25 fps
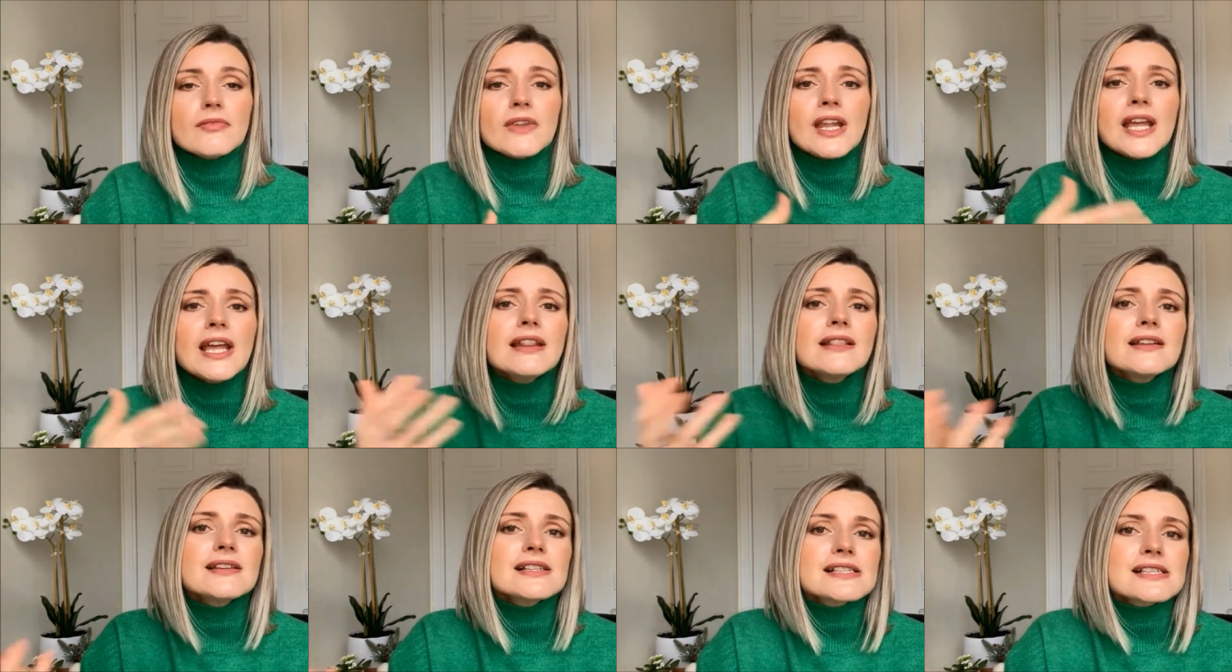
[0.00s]

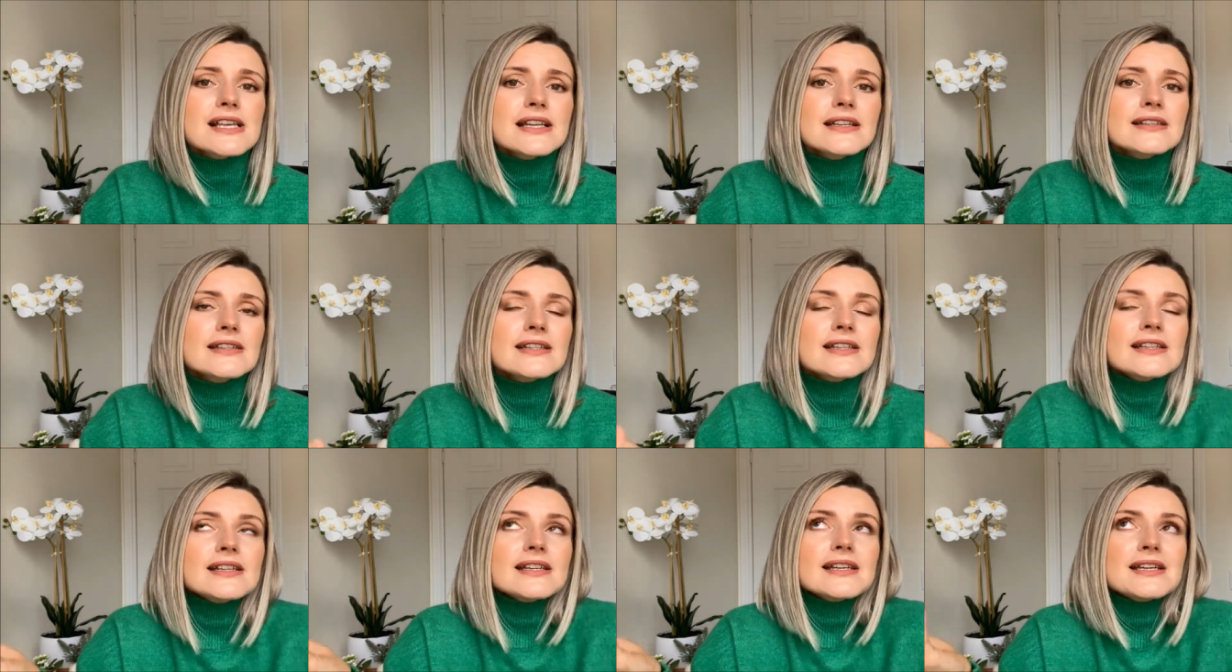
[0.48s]
And the scent
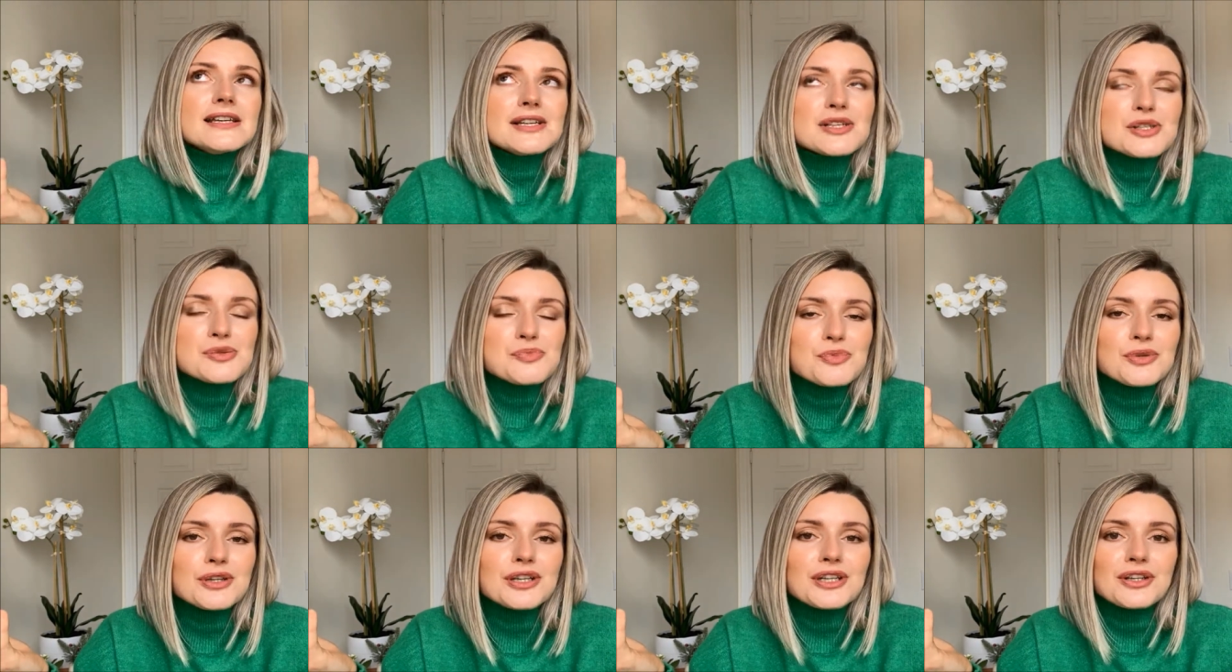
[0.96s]
is
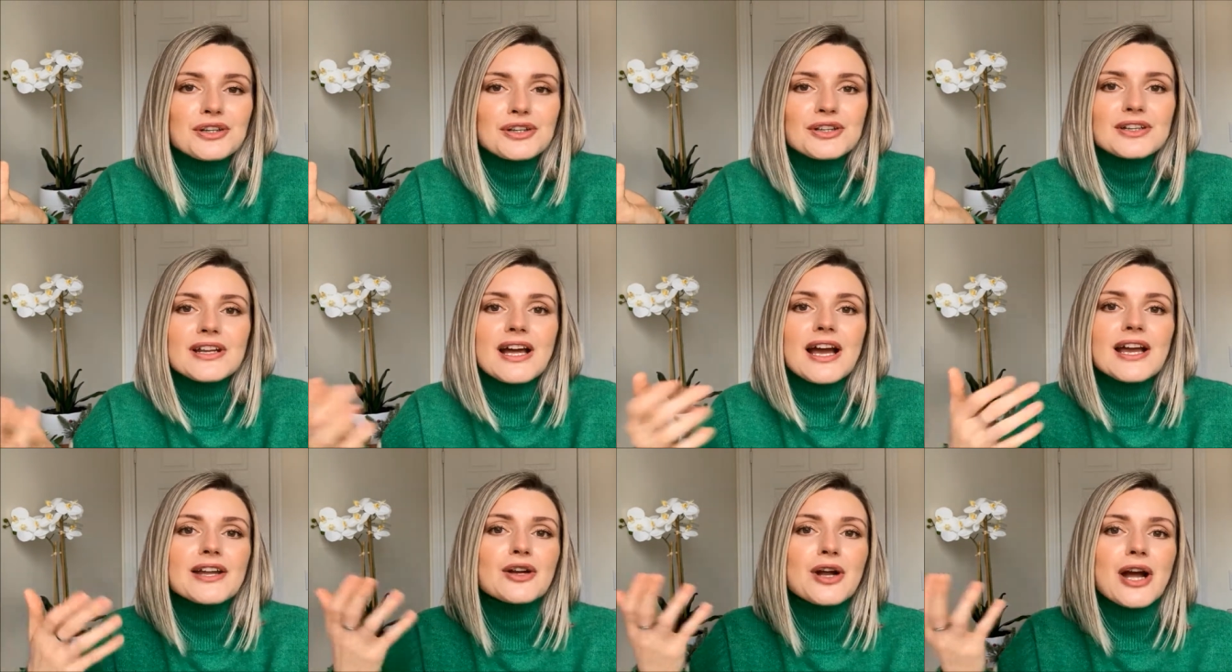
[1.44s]
pretty good.
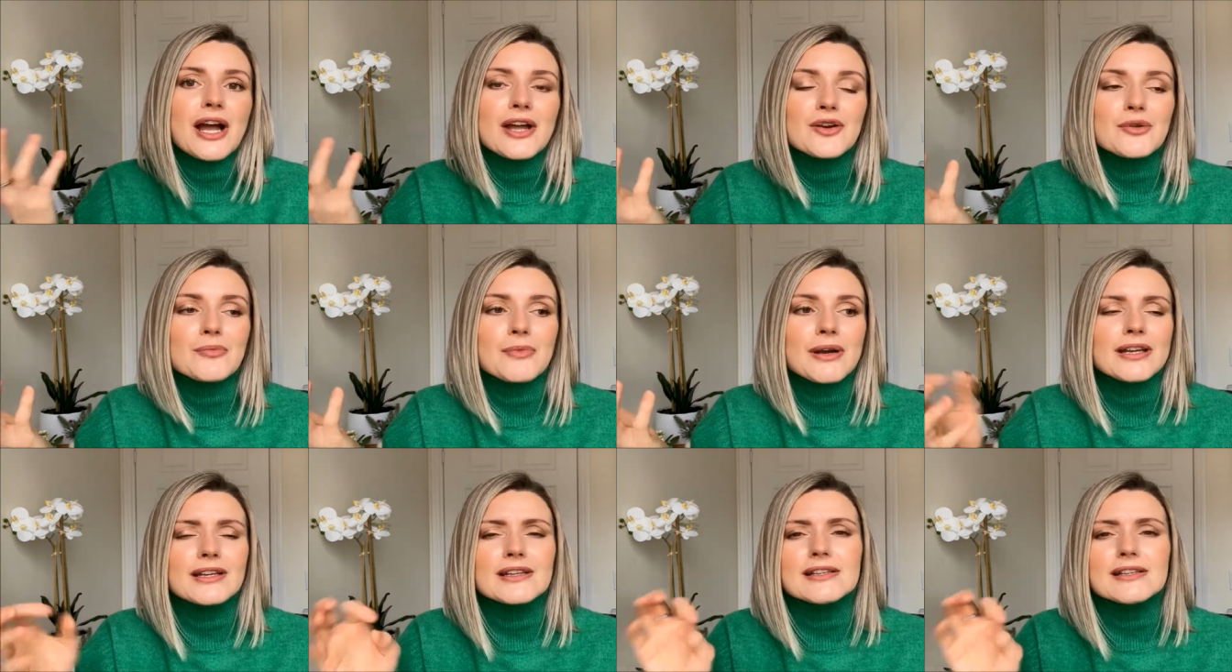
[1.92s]
I don't mind.